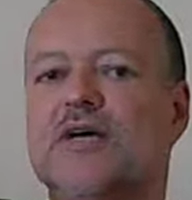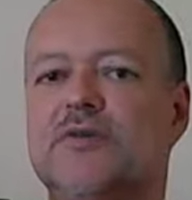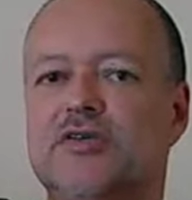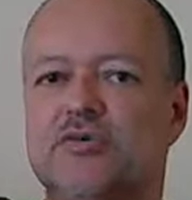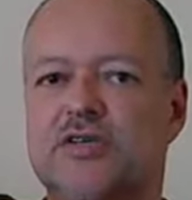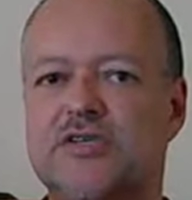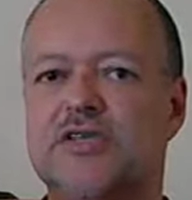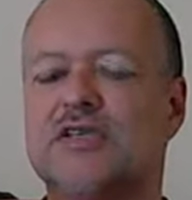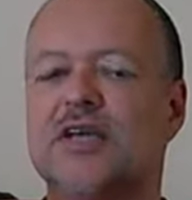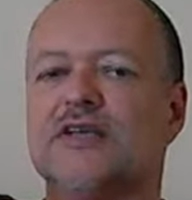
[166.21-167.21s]
coming, doing the
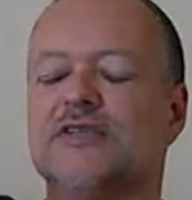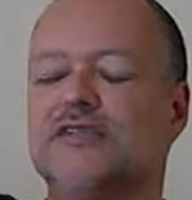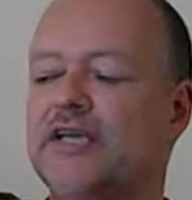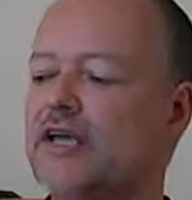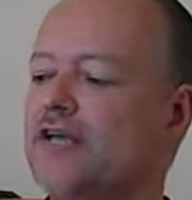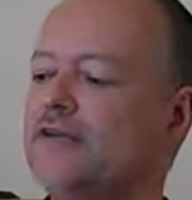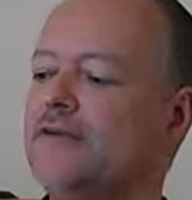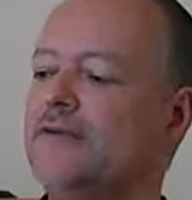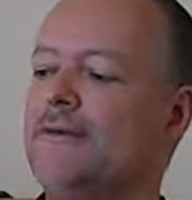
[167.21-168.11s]
sit down and stay,